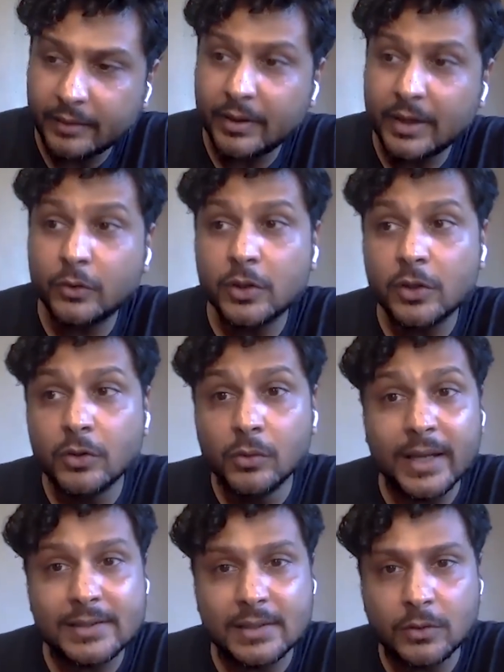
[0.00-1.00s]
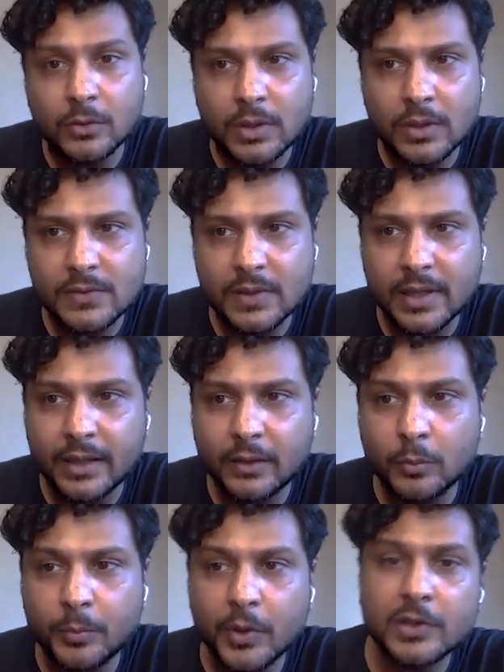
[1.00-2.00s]
then I went to the U S in two thousand
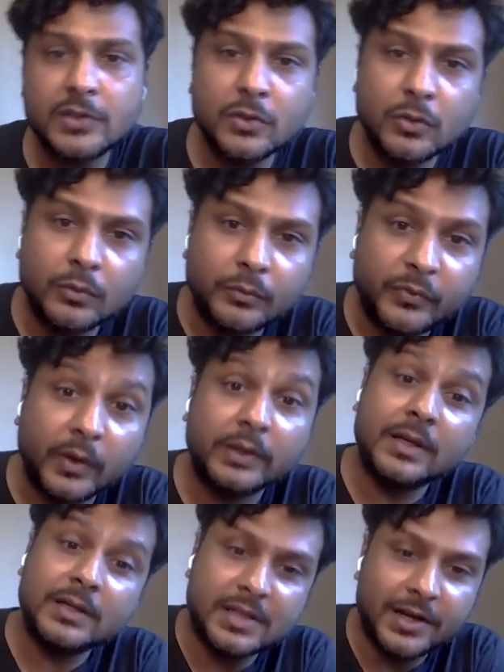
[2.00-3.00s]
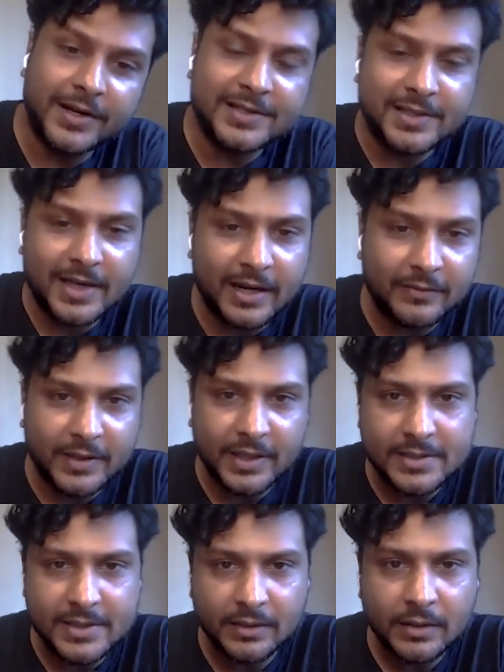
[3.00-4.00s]
eight to pursue further studies in
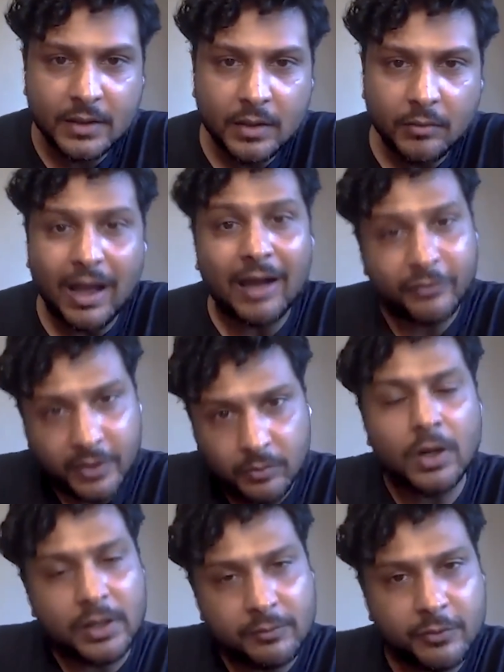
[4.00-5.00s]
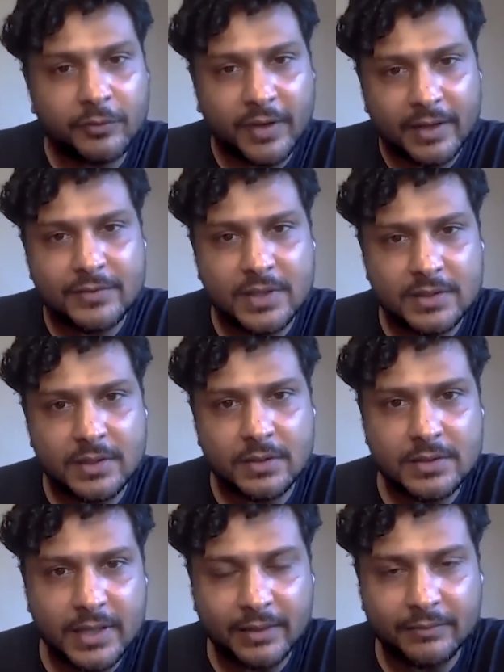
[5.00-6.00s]
advertising. Okay. After working for five, six
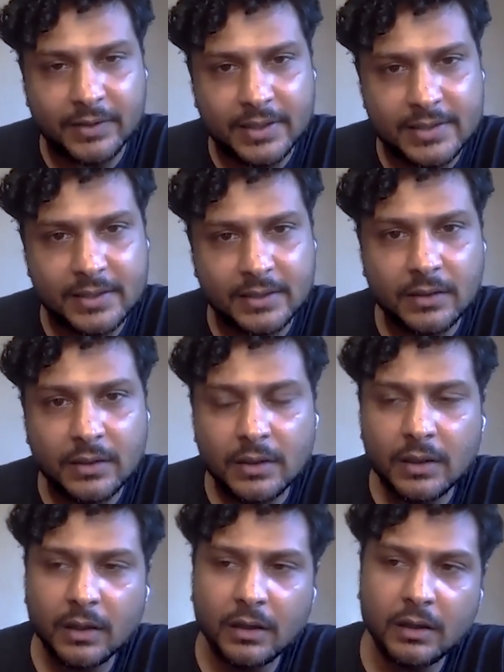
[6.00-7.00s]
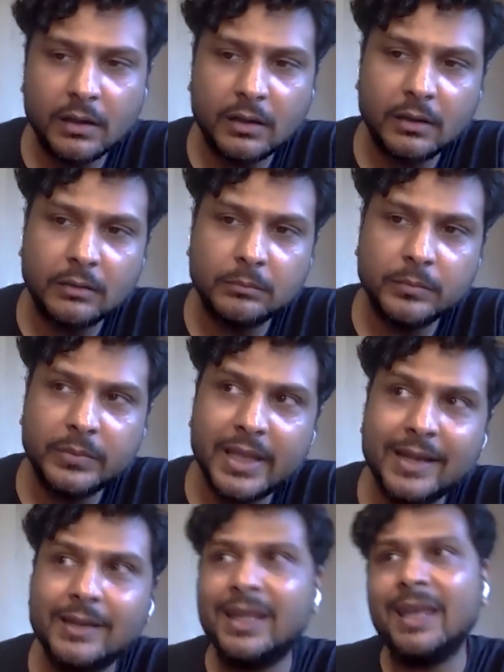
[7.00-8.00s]
years in yeah, advertising, yeah. Uh,
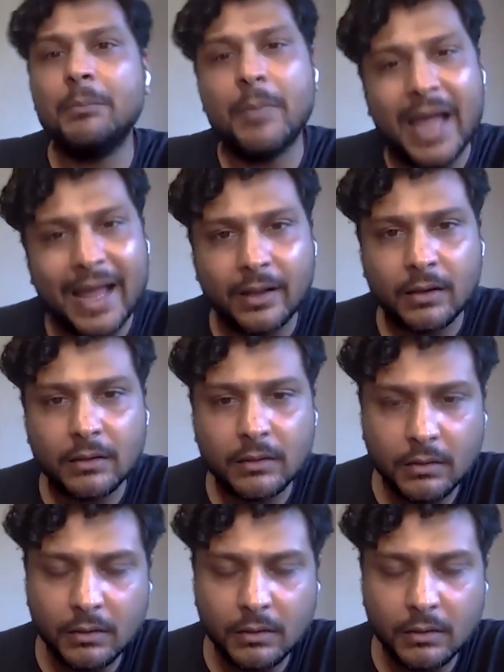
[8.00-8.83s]
then came back